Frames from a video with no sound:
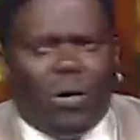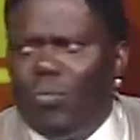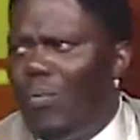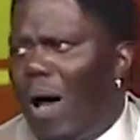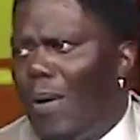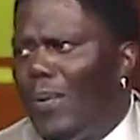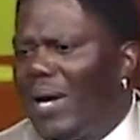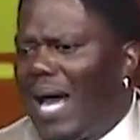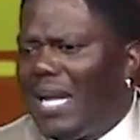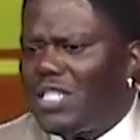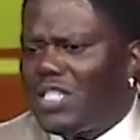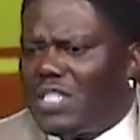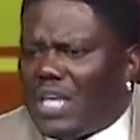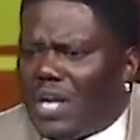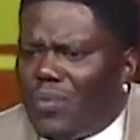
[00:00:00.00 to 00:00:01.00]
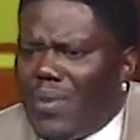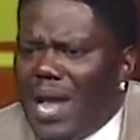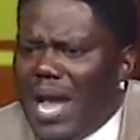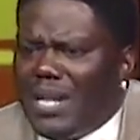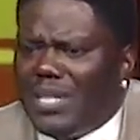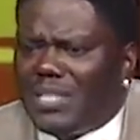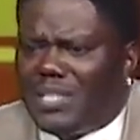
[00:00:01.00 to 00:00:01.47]
Why we gotta stick
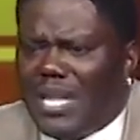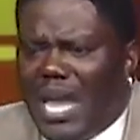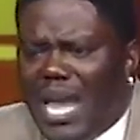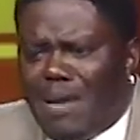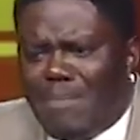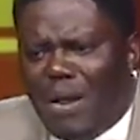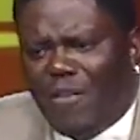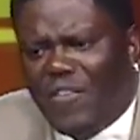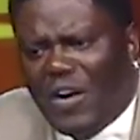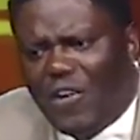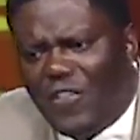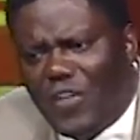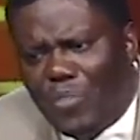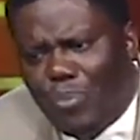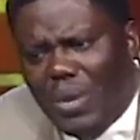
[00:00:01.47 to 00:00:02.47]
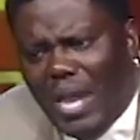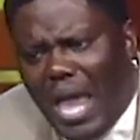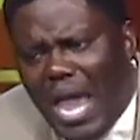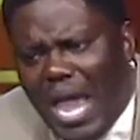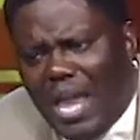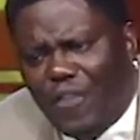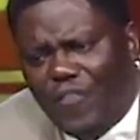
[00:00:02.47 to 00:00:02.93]
around this dead motherfucker for 3
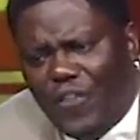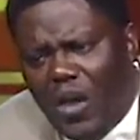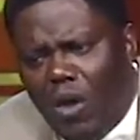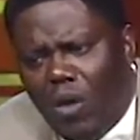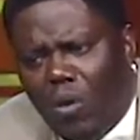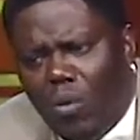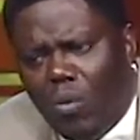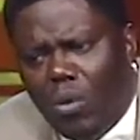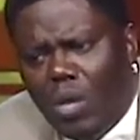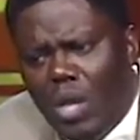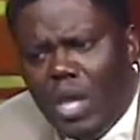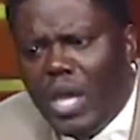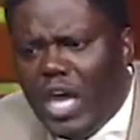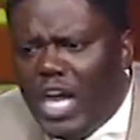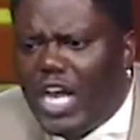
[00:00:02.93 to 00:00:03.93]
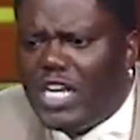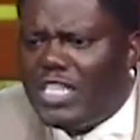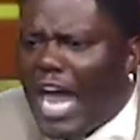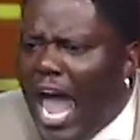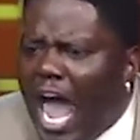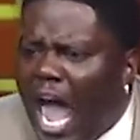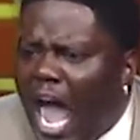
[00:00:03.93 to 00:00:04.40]
days, for? He
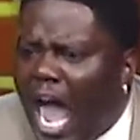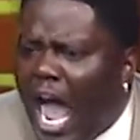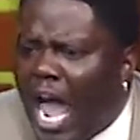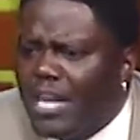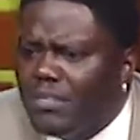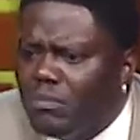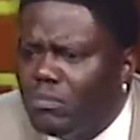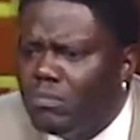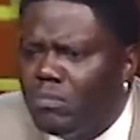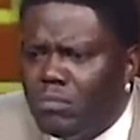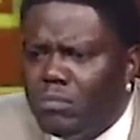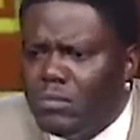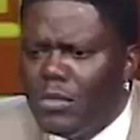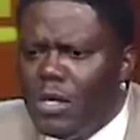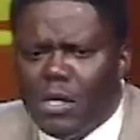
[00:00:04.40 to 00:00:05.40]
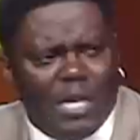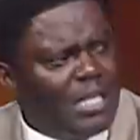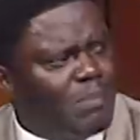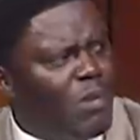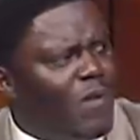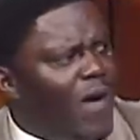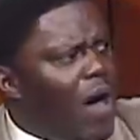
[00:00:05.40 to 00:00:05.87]
dead! Let's
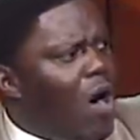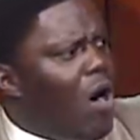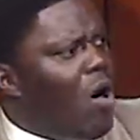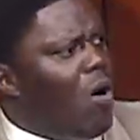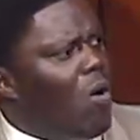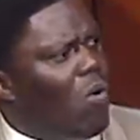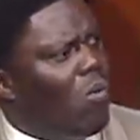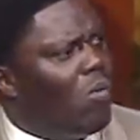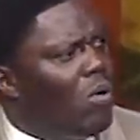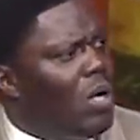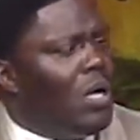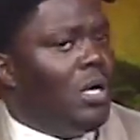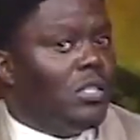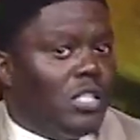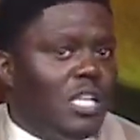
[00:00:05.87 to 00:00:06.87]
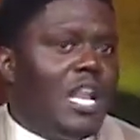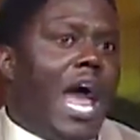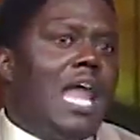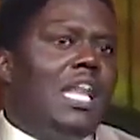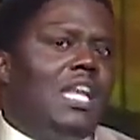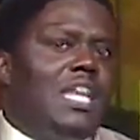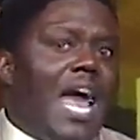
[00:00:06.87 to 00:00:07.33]
move on. The
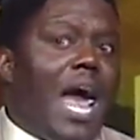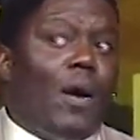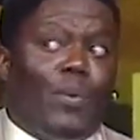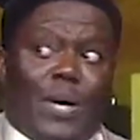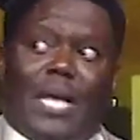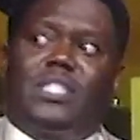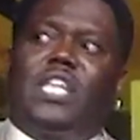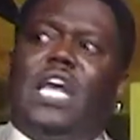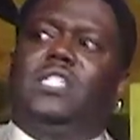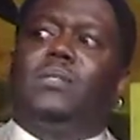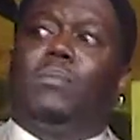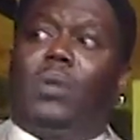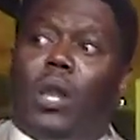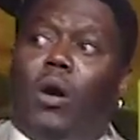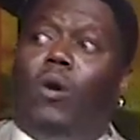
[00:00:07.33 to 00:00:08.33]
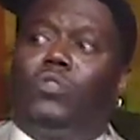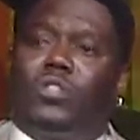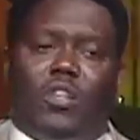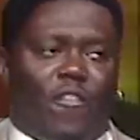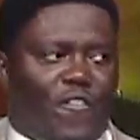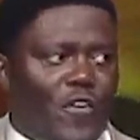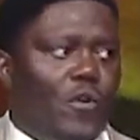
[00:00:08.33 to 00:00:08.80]
night he died, we gotta take some clothes to
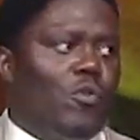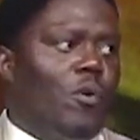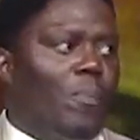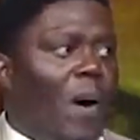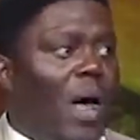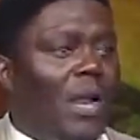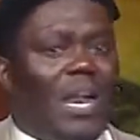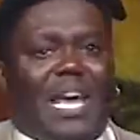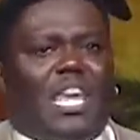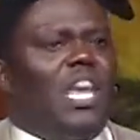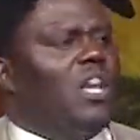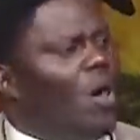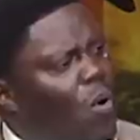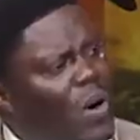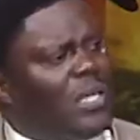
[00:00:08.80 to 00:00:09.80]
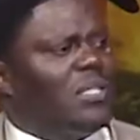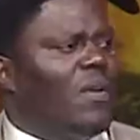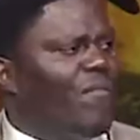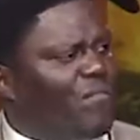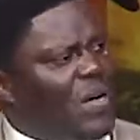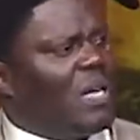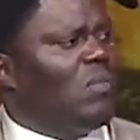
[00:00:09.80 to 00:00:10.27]
the funeral parlor like he going some
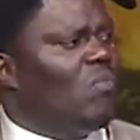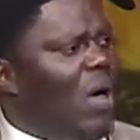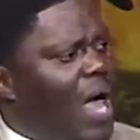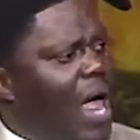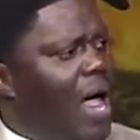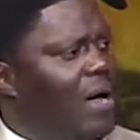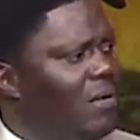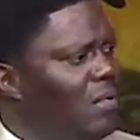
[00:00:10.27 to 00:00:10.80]
fucking where.